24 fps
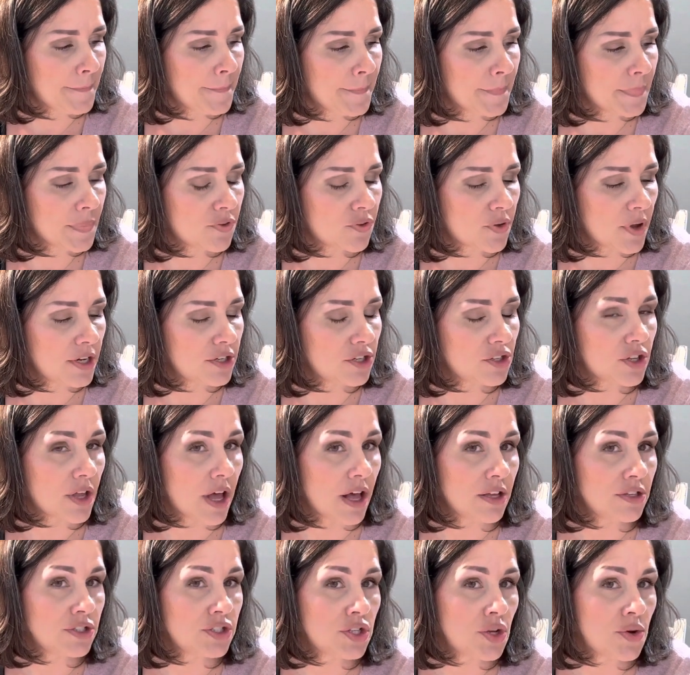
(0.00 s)
So I just
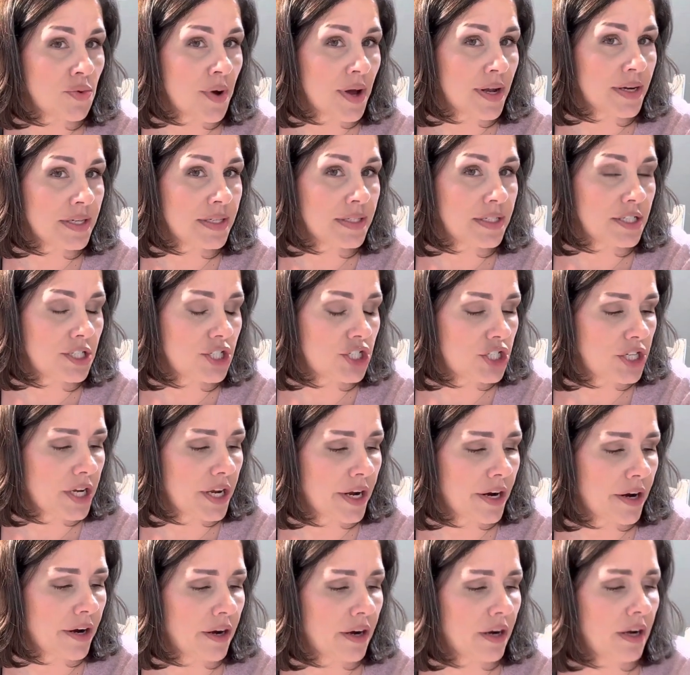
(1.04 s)
also wanted to
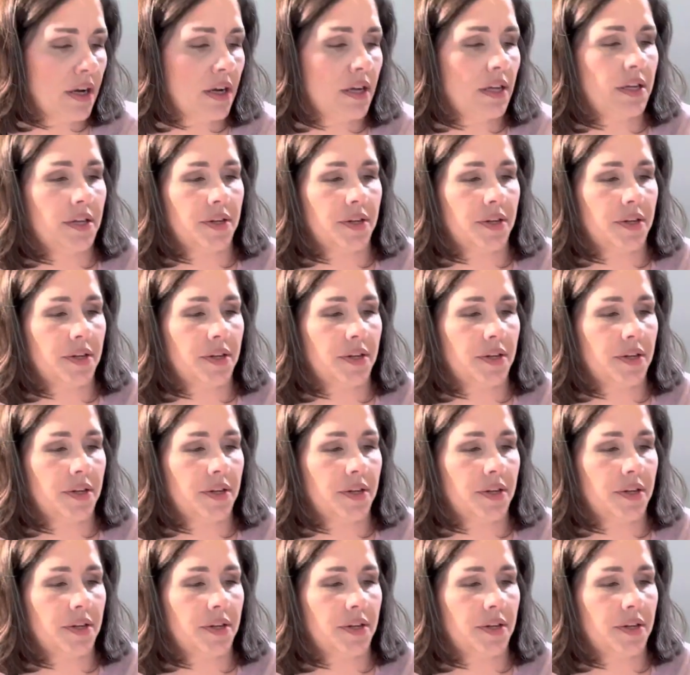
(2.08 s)
share